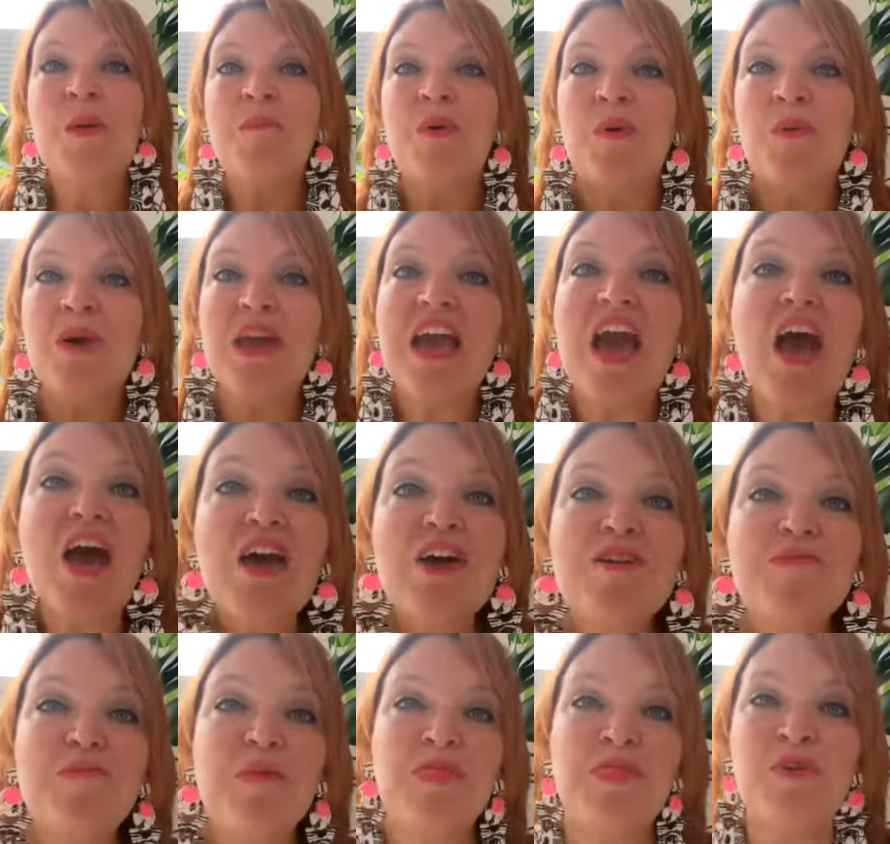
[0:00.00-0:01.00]
But we
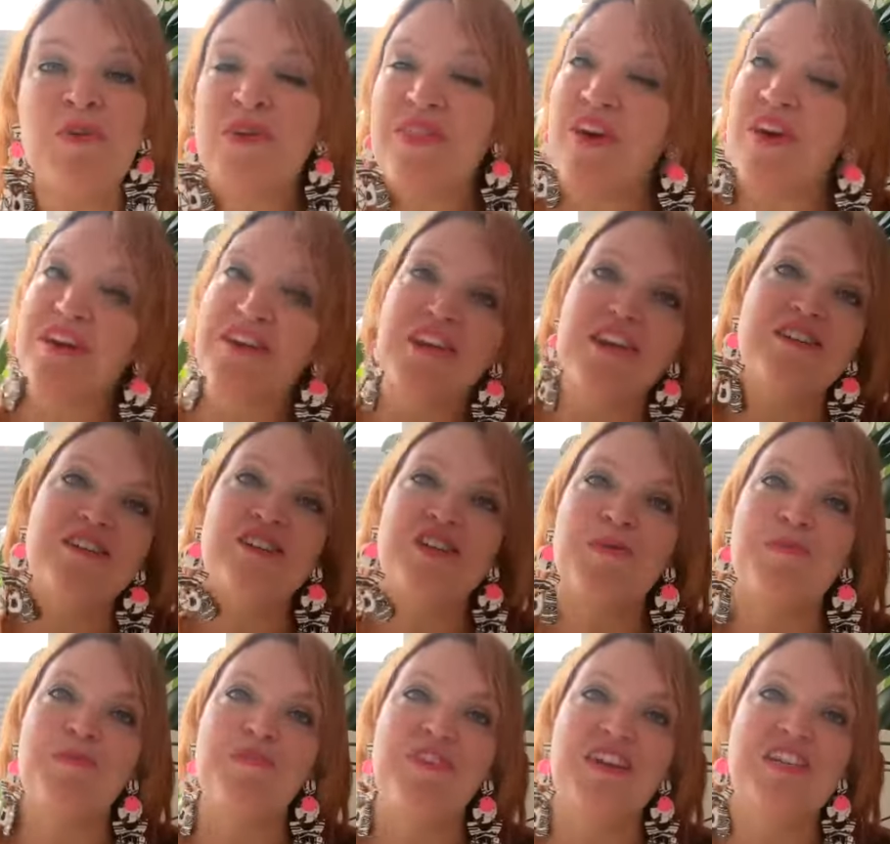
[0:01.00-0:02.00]
hope that with our
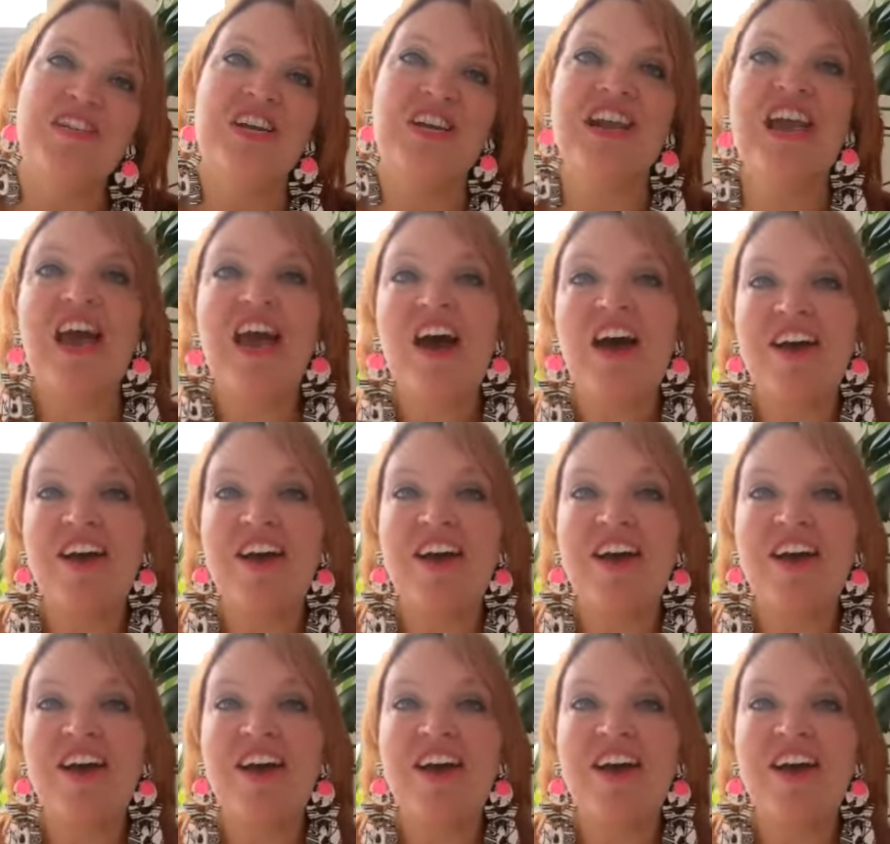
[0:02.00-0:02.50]
YouTube provision,